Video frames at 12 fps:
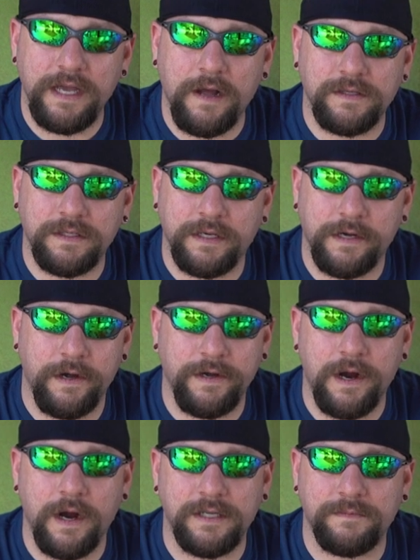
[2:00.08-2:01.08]
out to 100
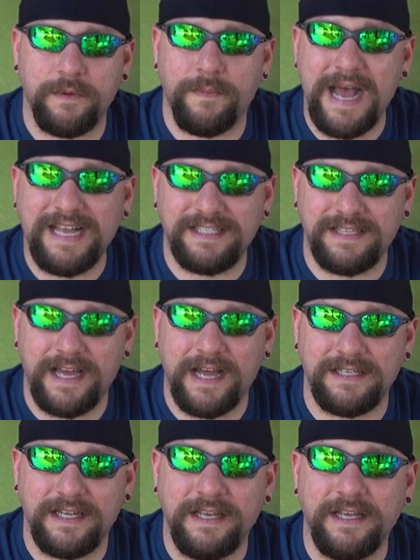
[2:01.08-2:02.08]
yards, but past
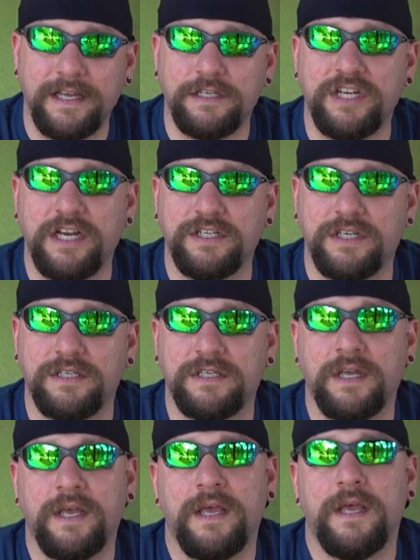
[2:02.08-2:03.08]
that it changes.
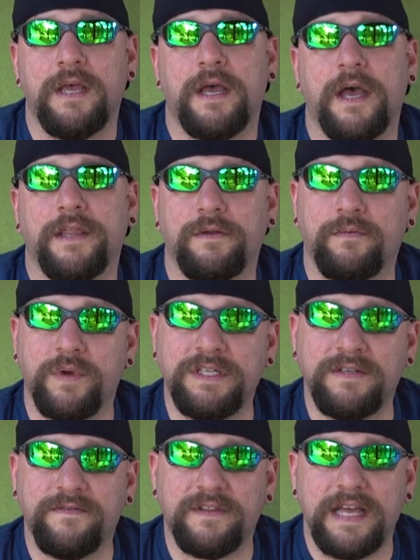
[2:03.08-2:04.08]
The
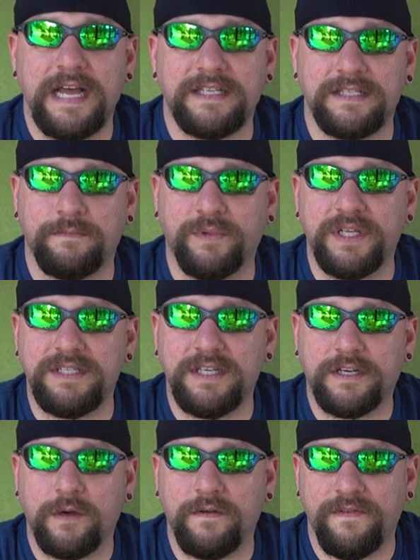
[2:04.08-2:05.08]
reason for that is a ballistic
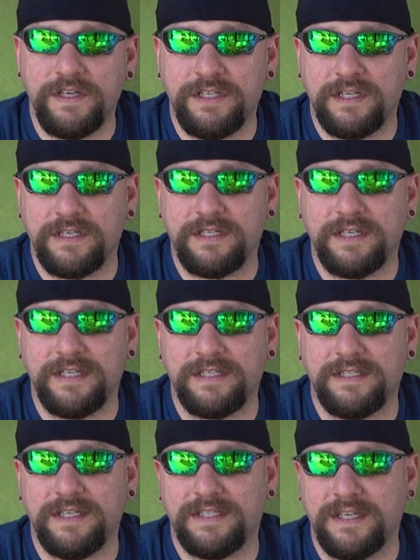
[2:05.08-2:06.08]
coefficient
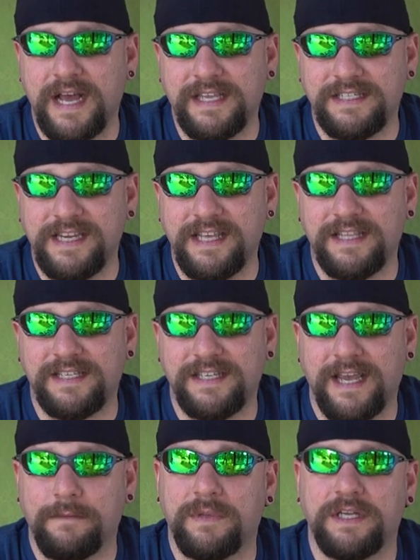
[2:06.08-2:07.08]
does not stay the
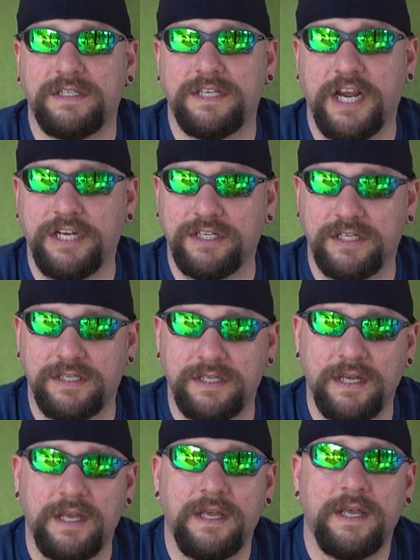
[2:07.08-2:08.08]
same, it changes.
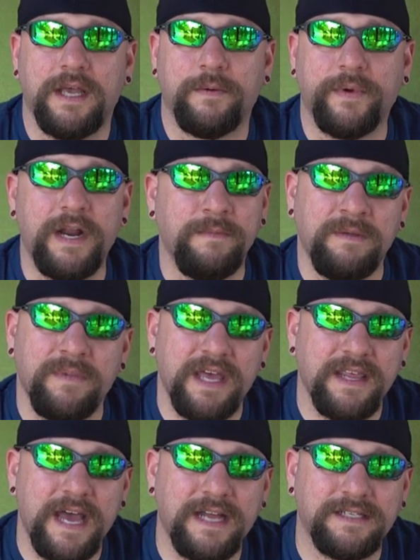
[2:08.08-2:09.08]
And what I mean by
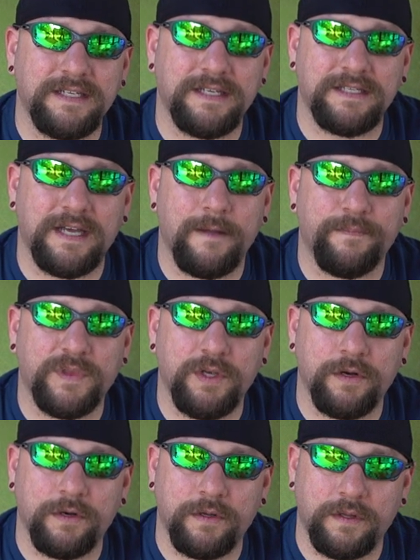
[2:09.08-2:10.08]
that is
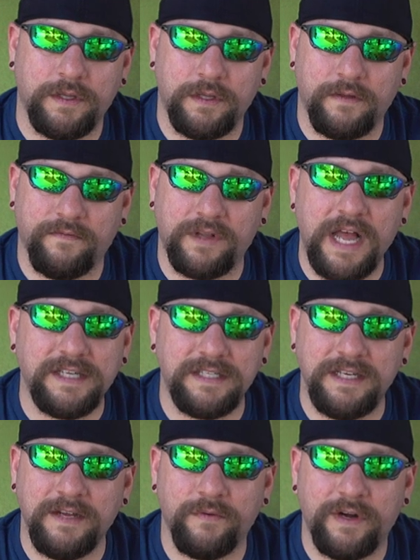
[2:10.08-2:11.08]
the
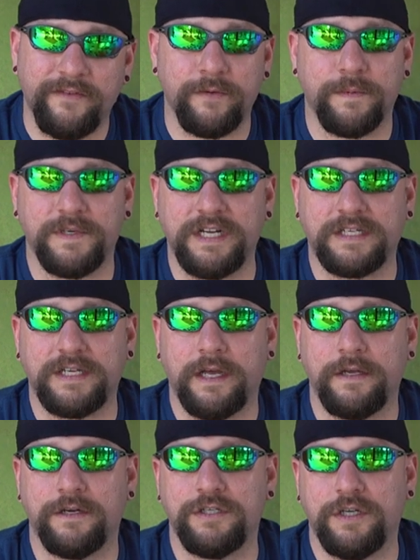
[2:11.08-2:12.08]
velocity of whatever projectile
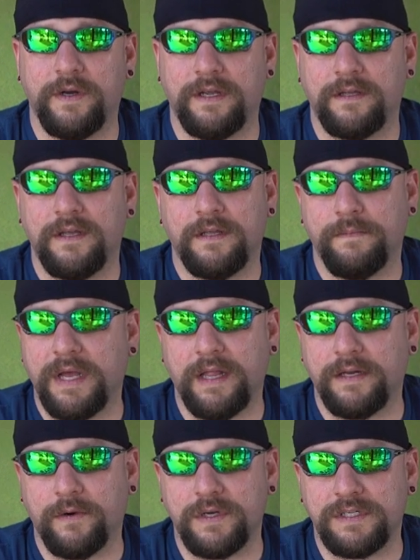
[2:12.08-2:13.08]
you're shooting,
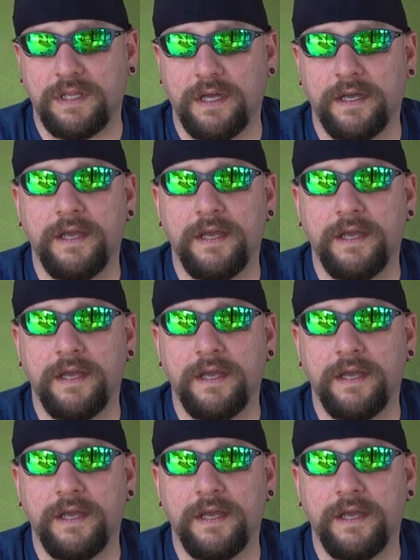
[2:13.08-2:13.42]
pellet or slug,